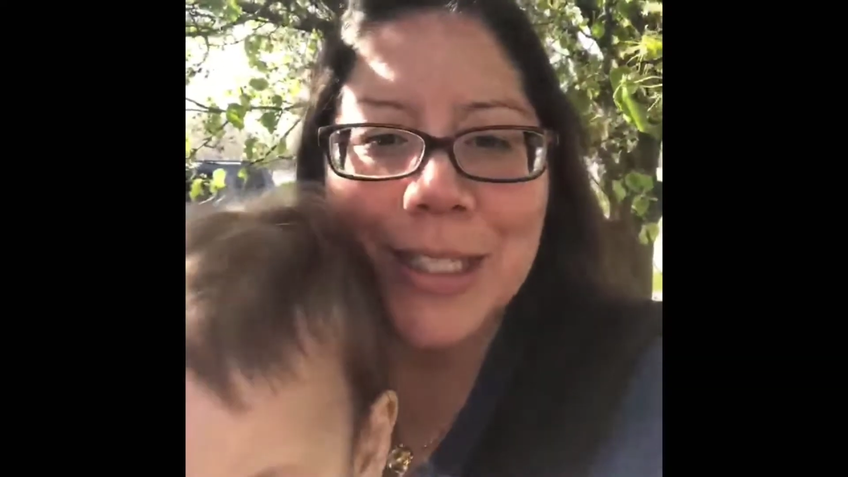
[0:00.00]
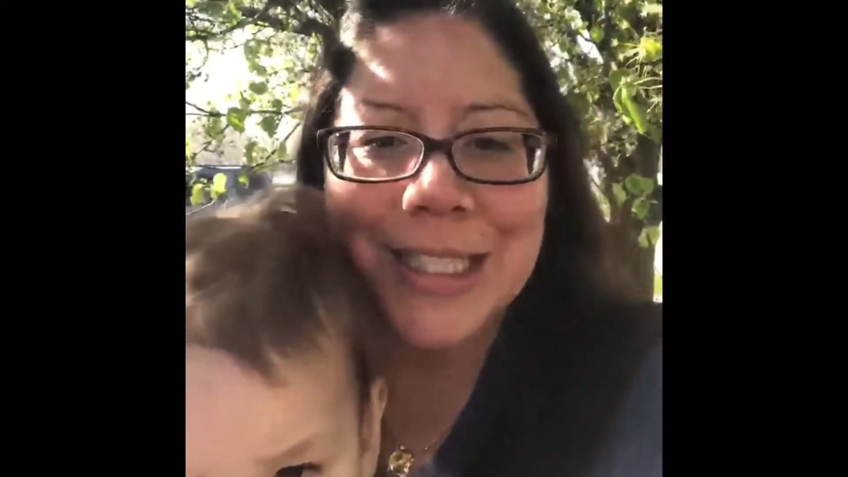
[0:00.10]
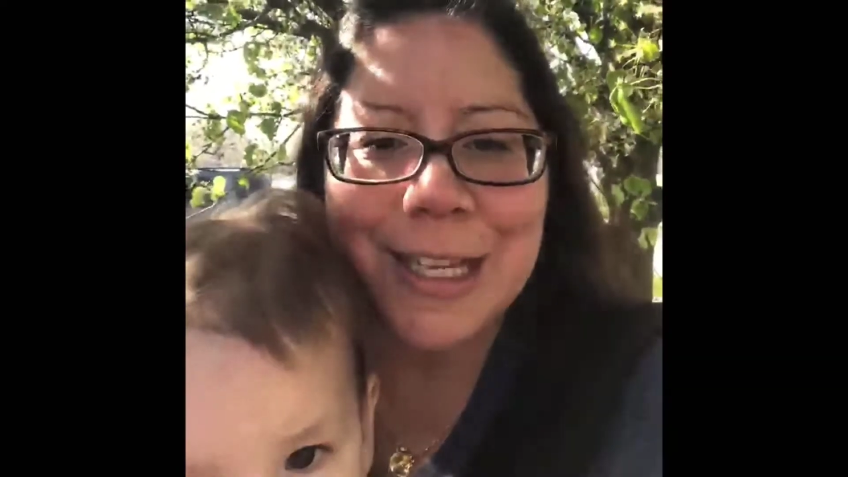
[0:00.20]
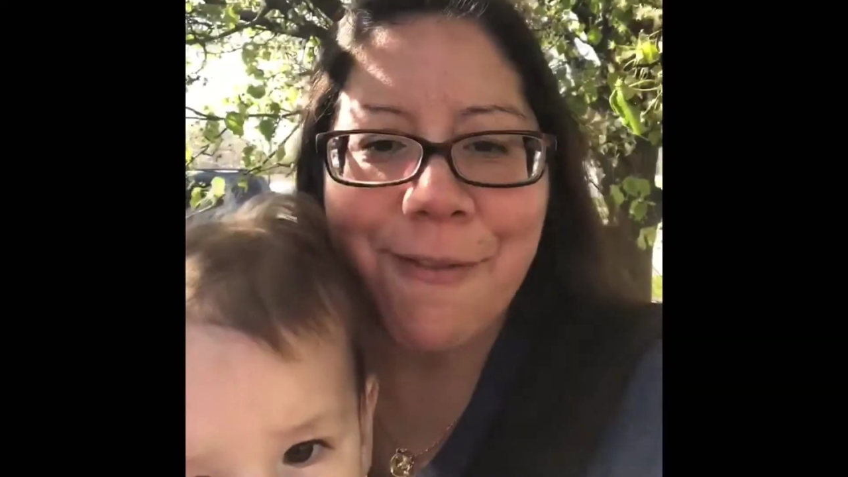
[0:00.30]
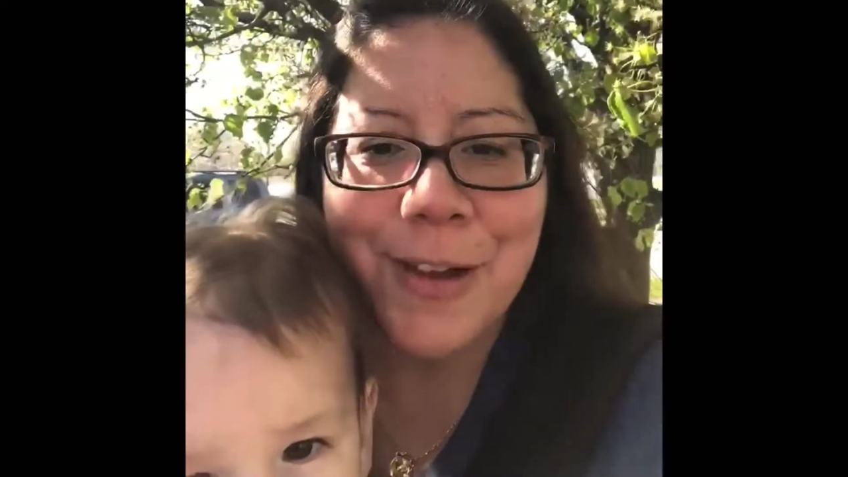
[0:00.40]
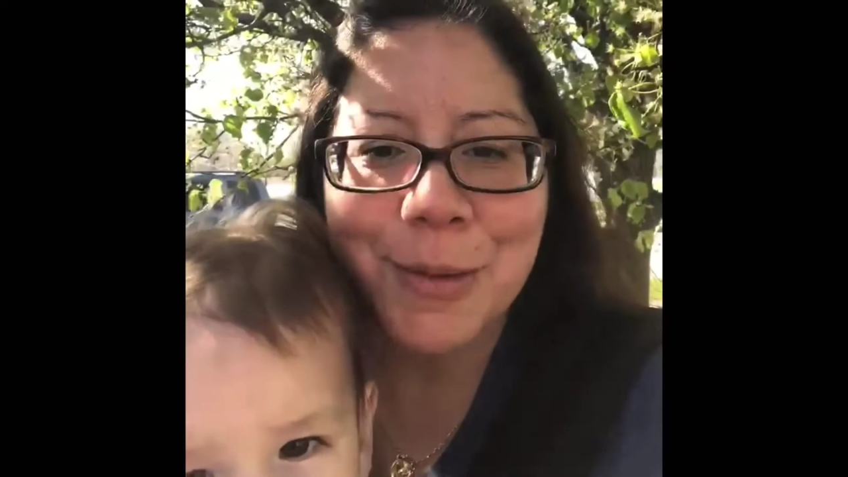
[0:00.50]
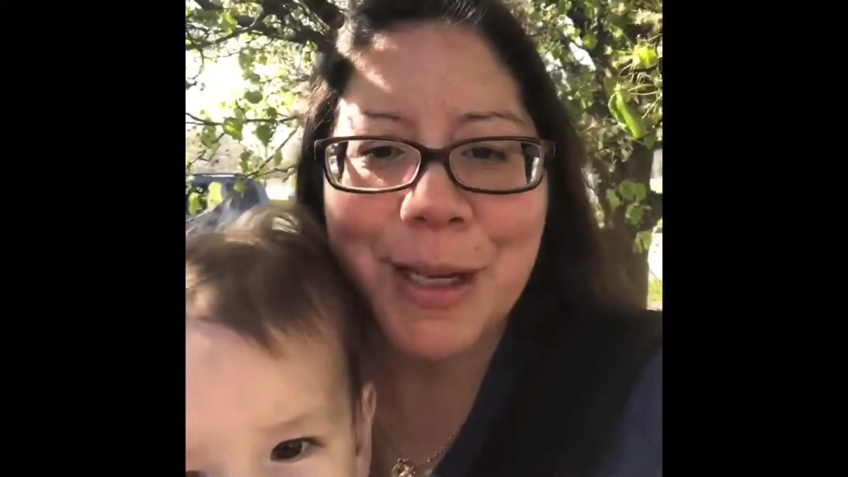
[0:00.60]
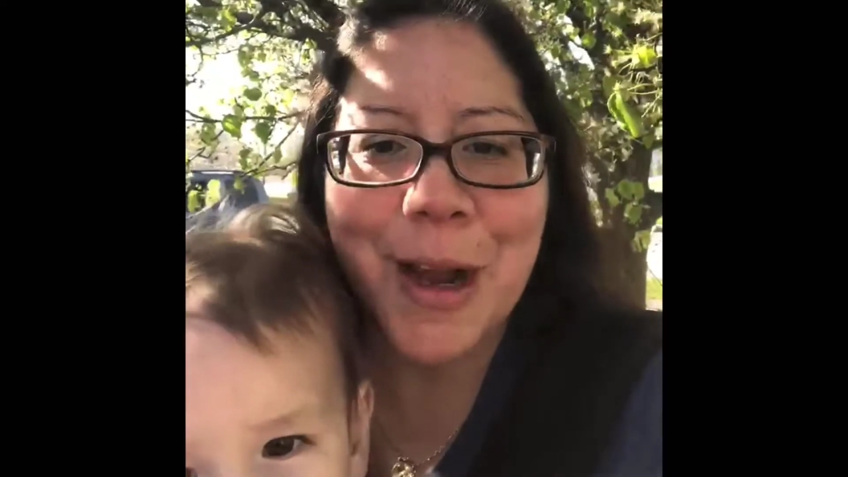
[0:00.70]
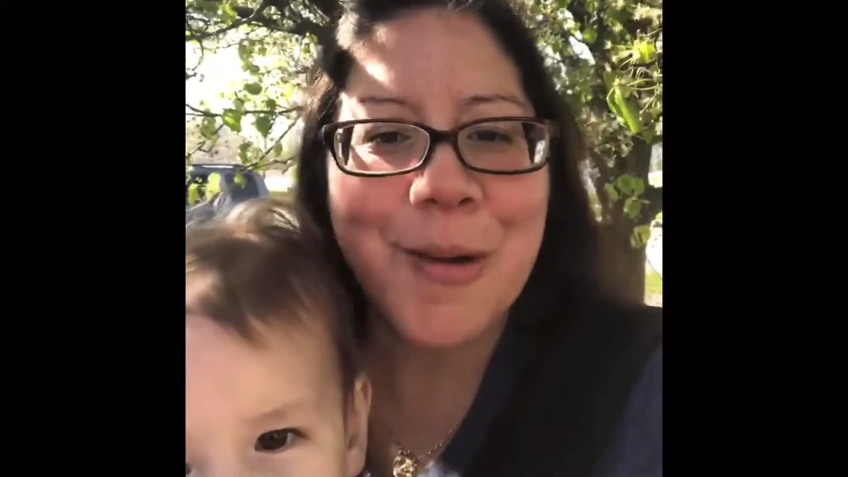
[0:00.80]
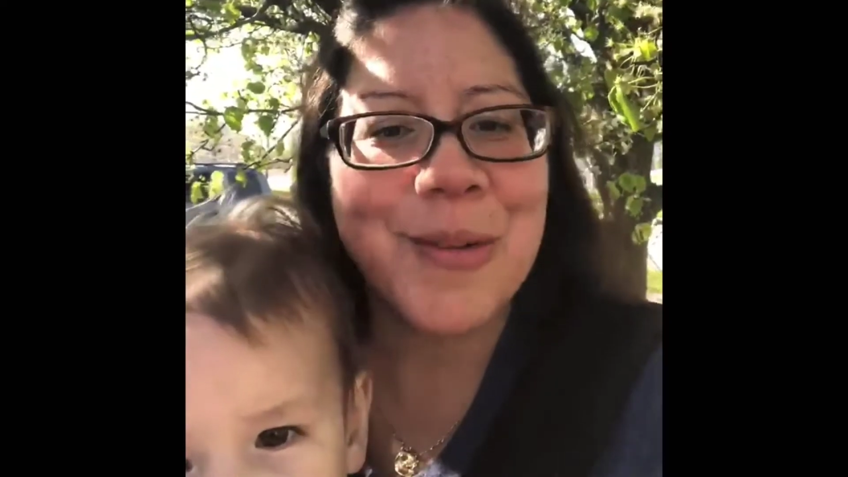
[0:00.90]
and stuff as we
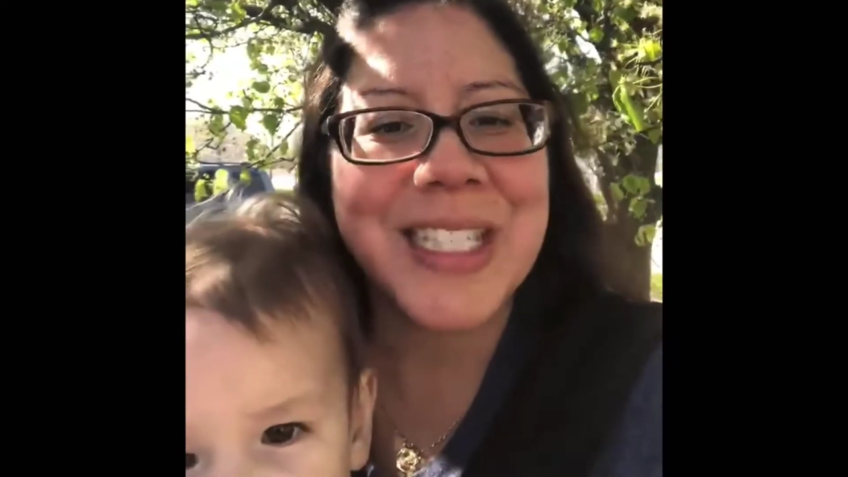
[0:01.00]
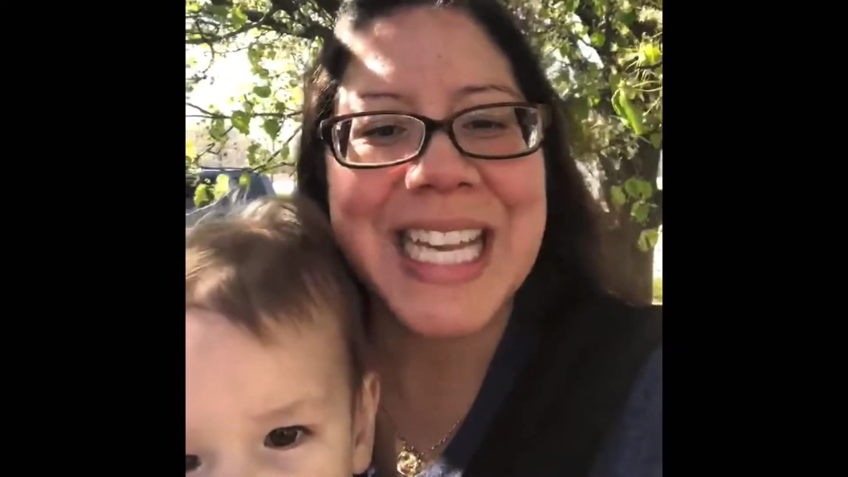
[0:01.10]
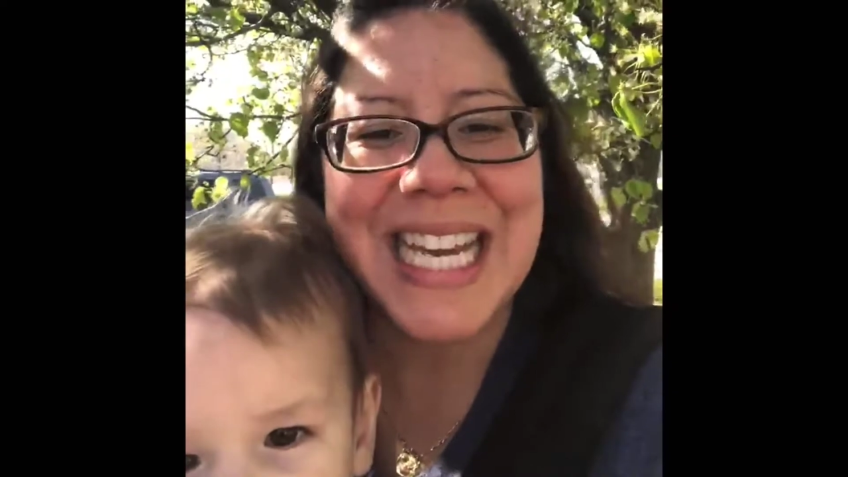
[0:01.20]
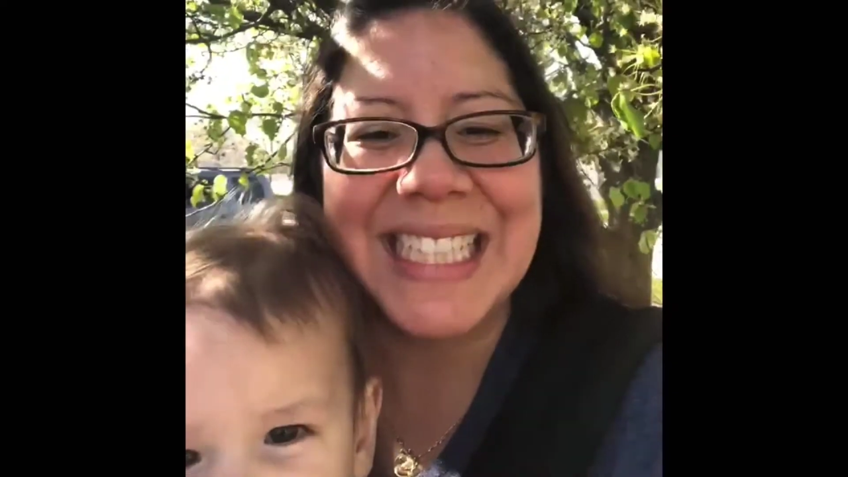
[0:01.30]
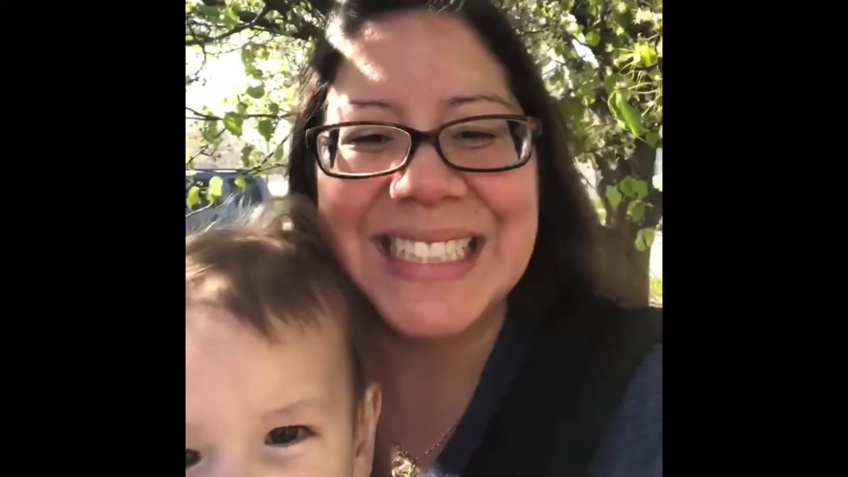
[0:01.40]
go and we'll see.